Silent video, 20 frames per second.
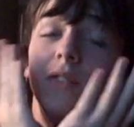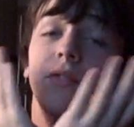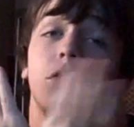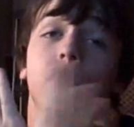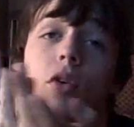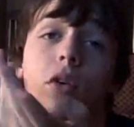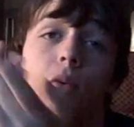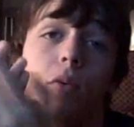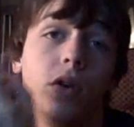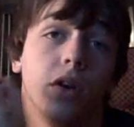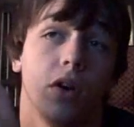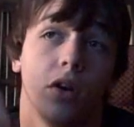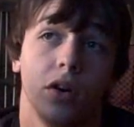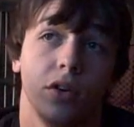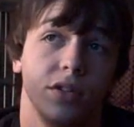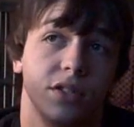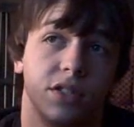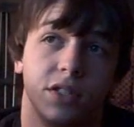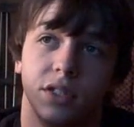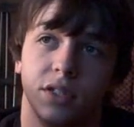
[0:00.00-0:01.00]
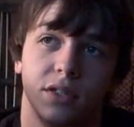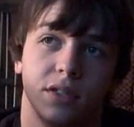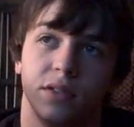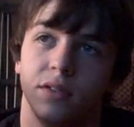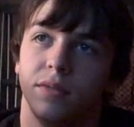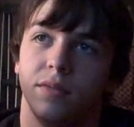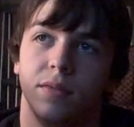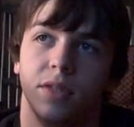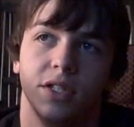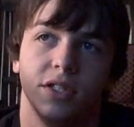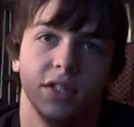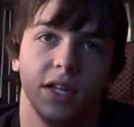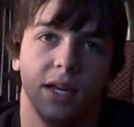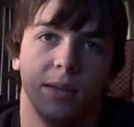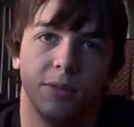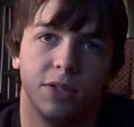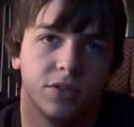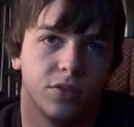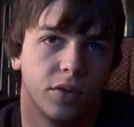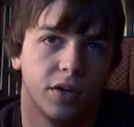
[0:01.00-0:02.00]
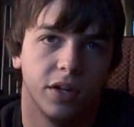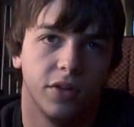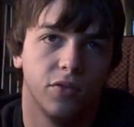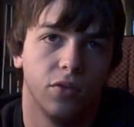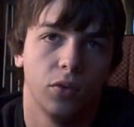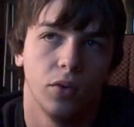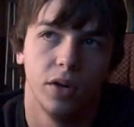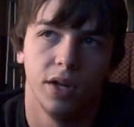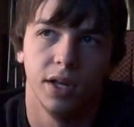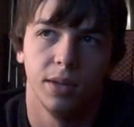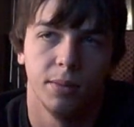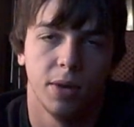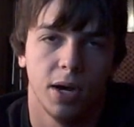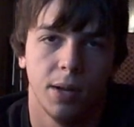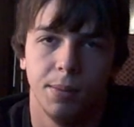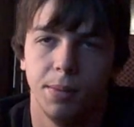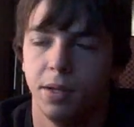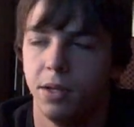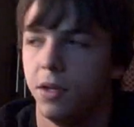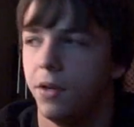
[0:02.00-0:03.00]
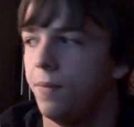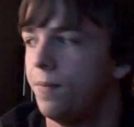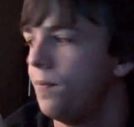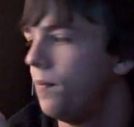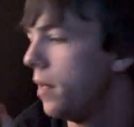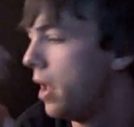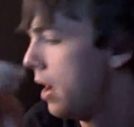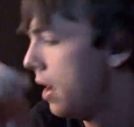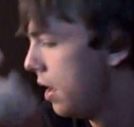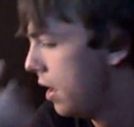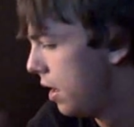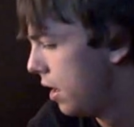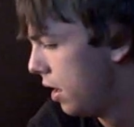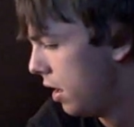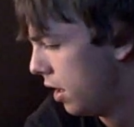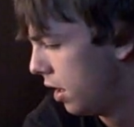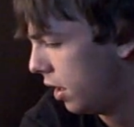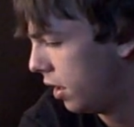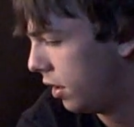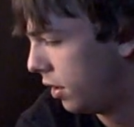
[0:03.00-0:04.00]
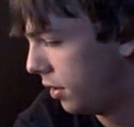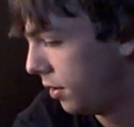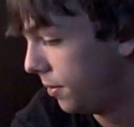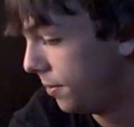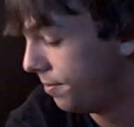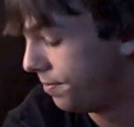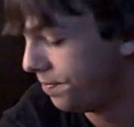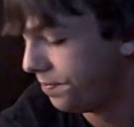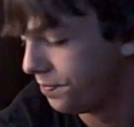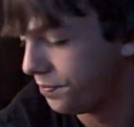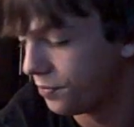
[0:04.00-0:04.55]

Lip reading: and 41 cards is the same as running 40 in my opinion. Let